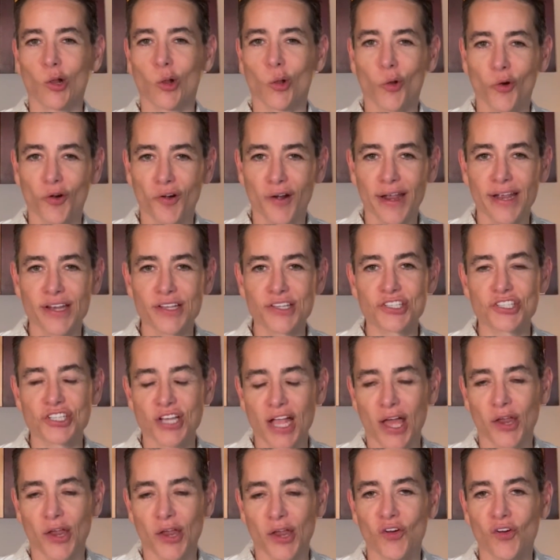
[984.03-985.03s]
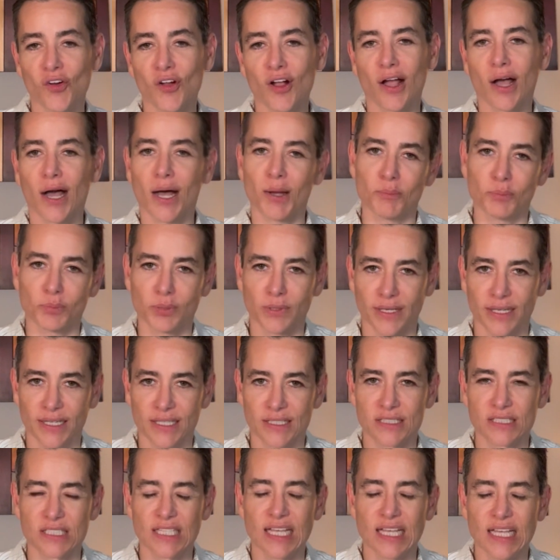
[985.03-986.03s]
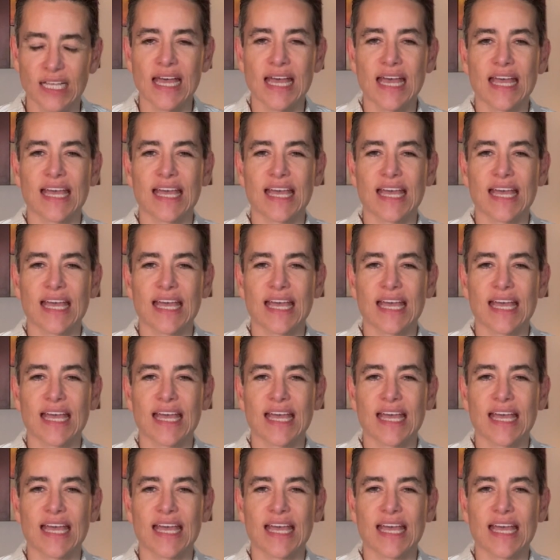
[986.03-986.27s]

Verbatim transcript: chloride channel complex,